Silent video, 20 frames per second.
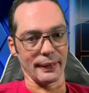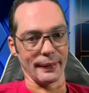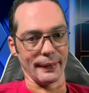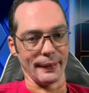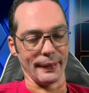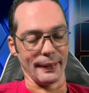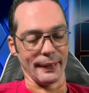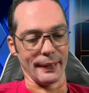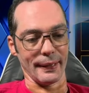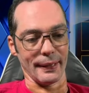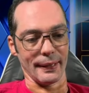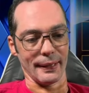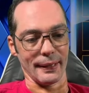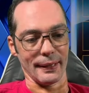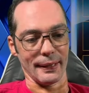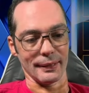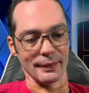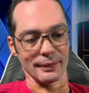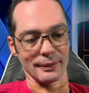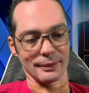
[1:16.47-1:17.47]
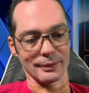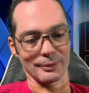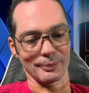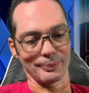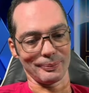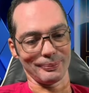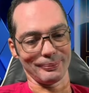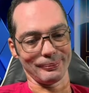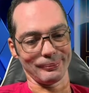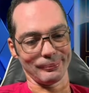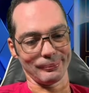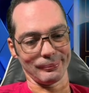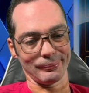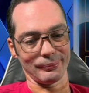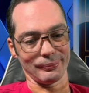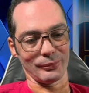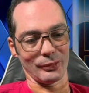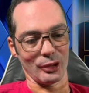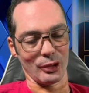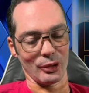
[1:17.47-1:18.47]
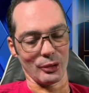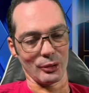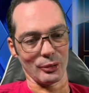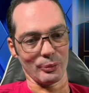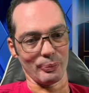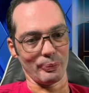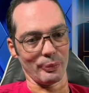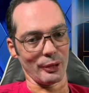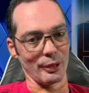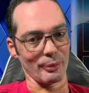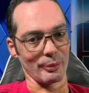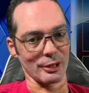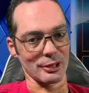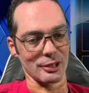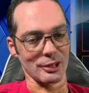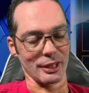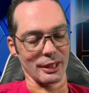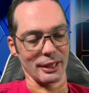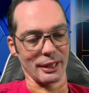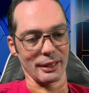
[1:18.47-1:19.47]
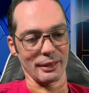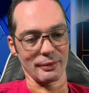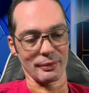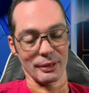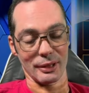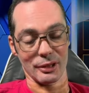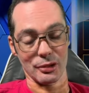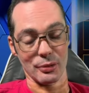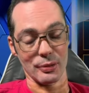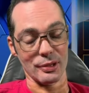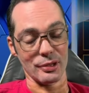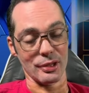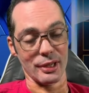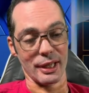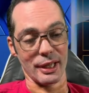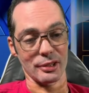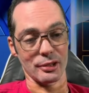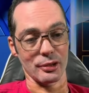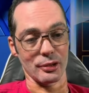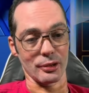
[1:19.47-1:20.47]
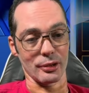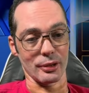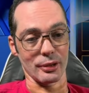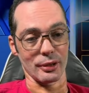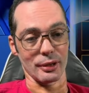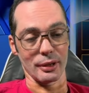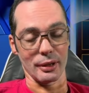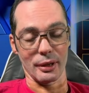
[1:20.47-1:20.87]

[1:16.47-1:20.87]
and you pretty much gonna have, as soon as you get your